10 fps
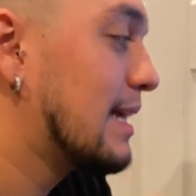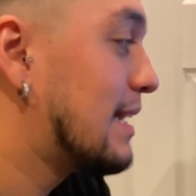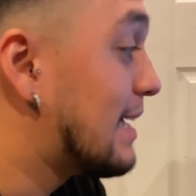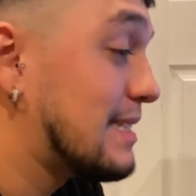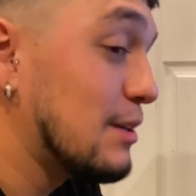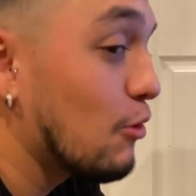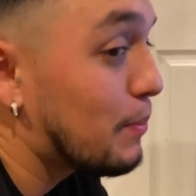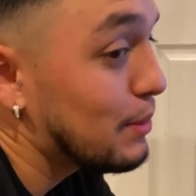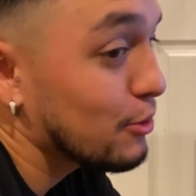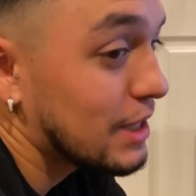let's see what
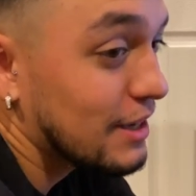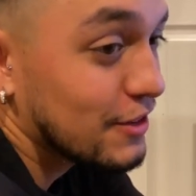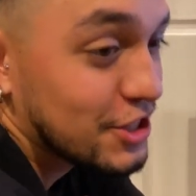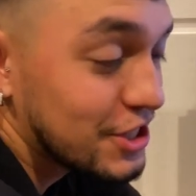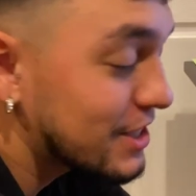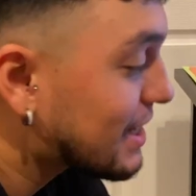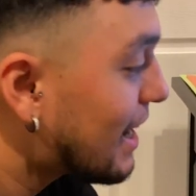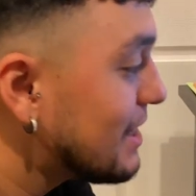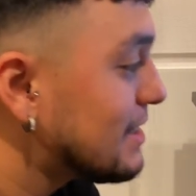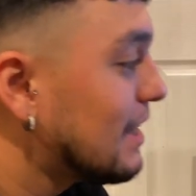people think of the shirts,
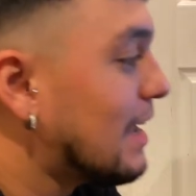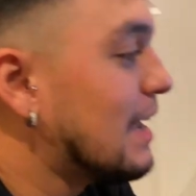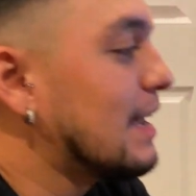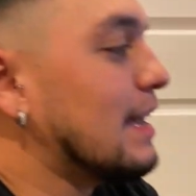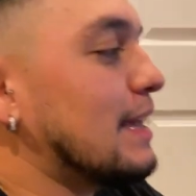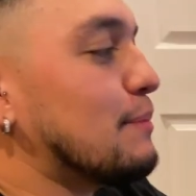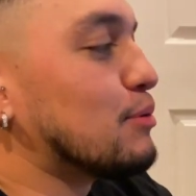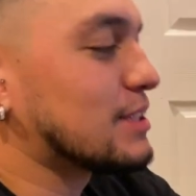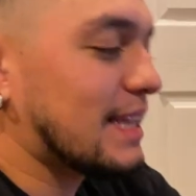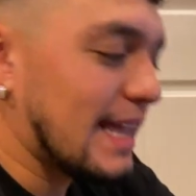guys. Y
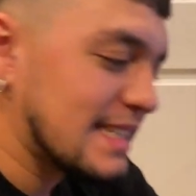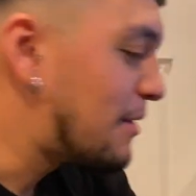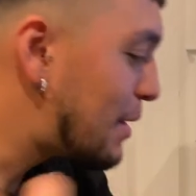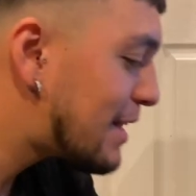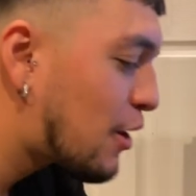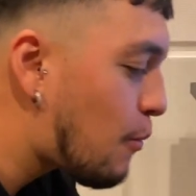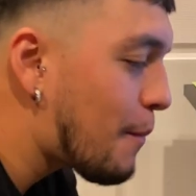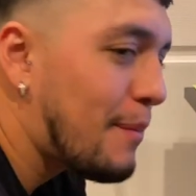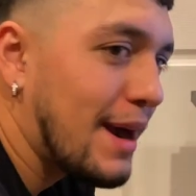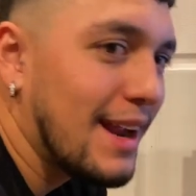pues que se vendan
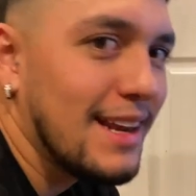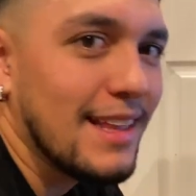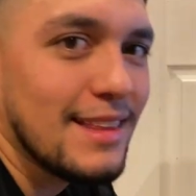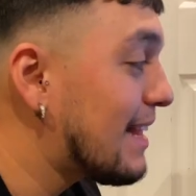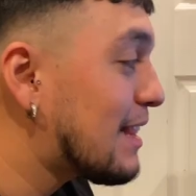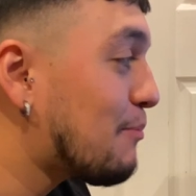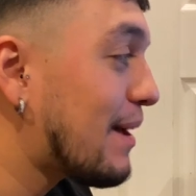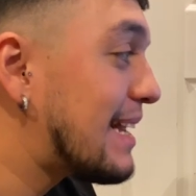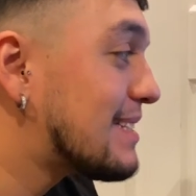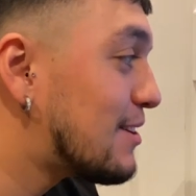como pan caliente.
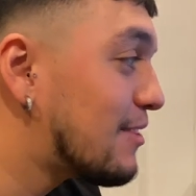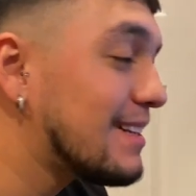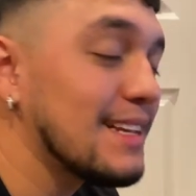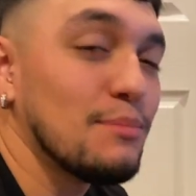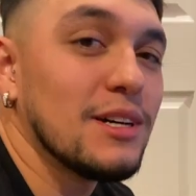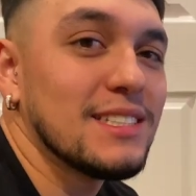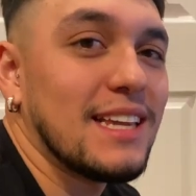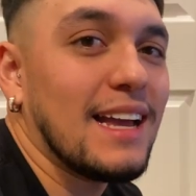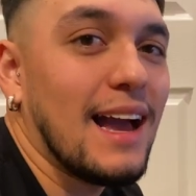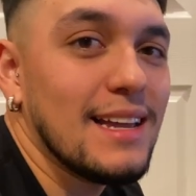Para ir a hacer unas del
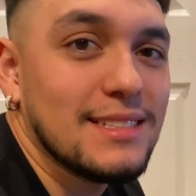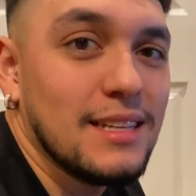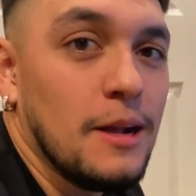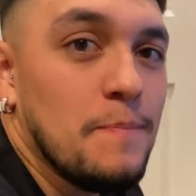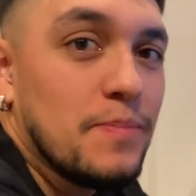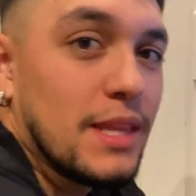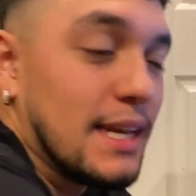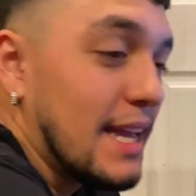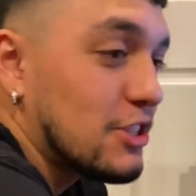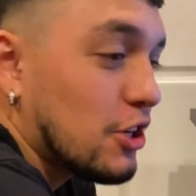Mustang, guys. The
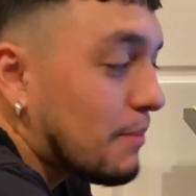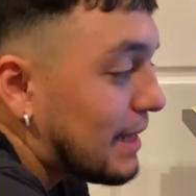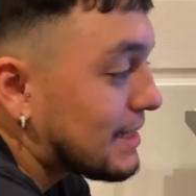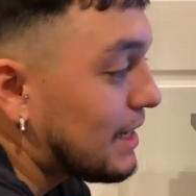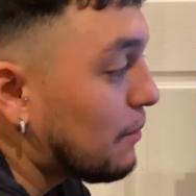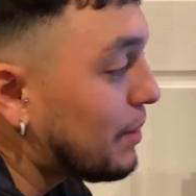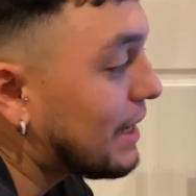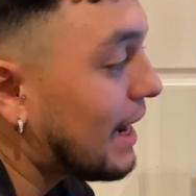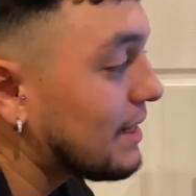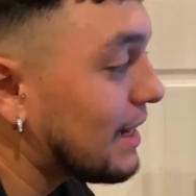next drop that's going to be
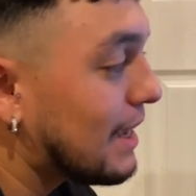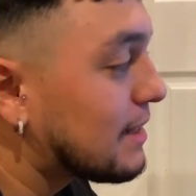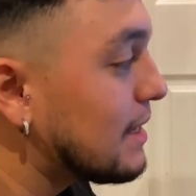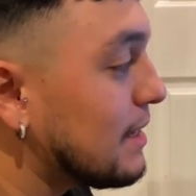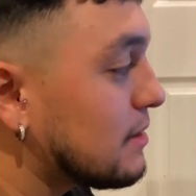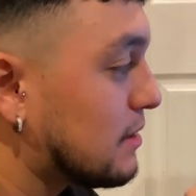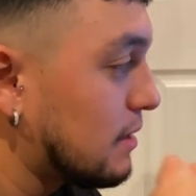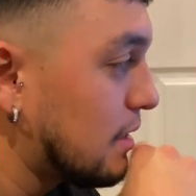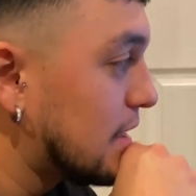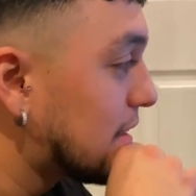kind of like this
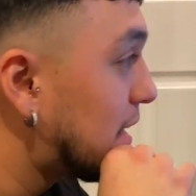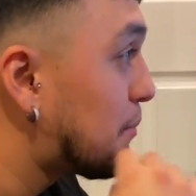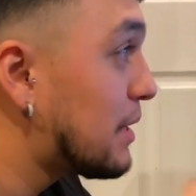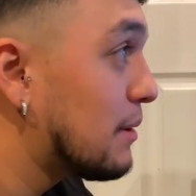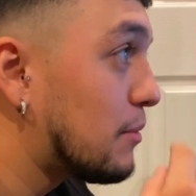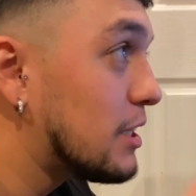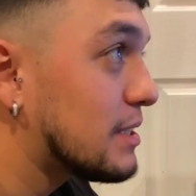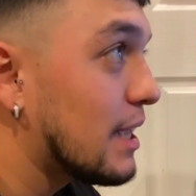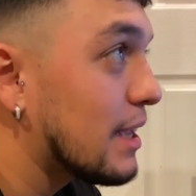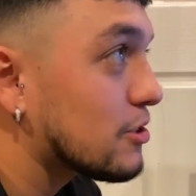is going to be the
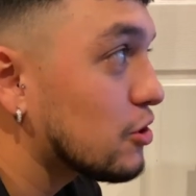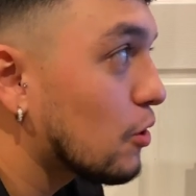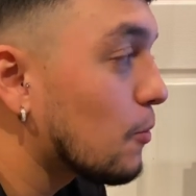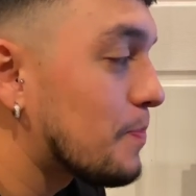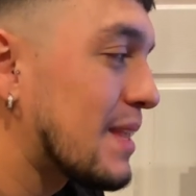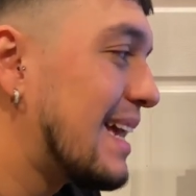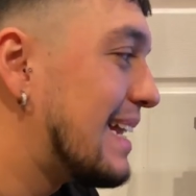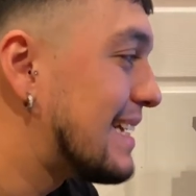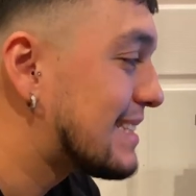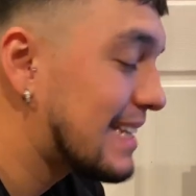Mustang. So
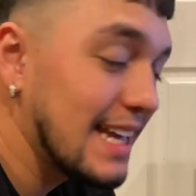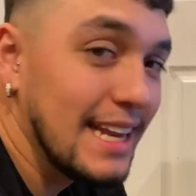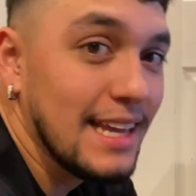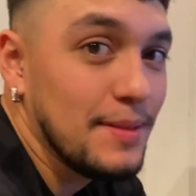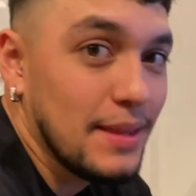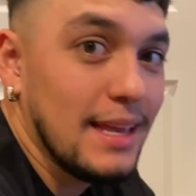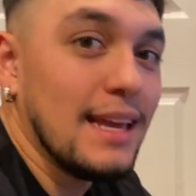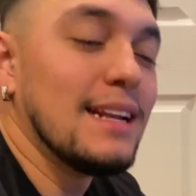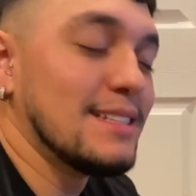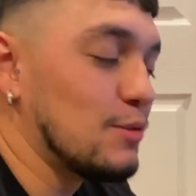let's get it
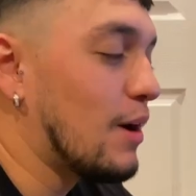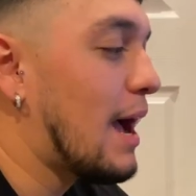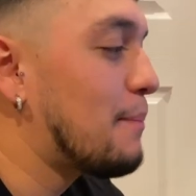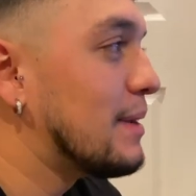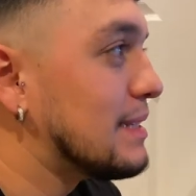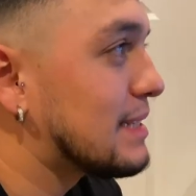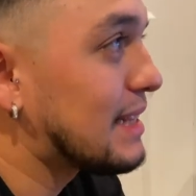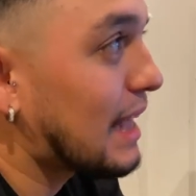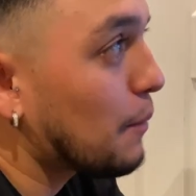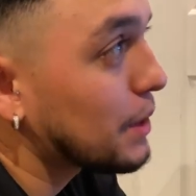and let's see what happens.
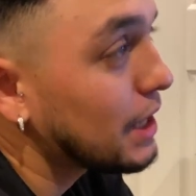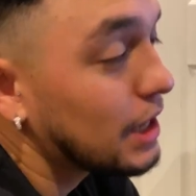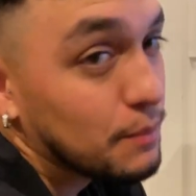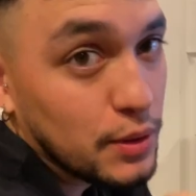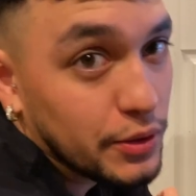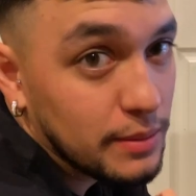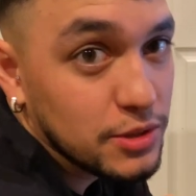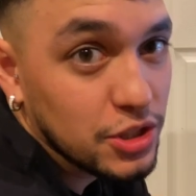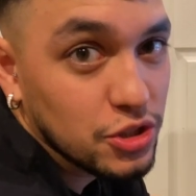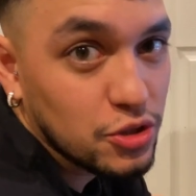Now I'm going to upload them
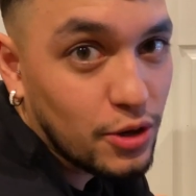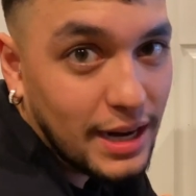to the store,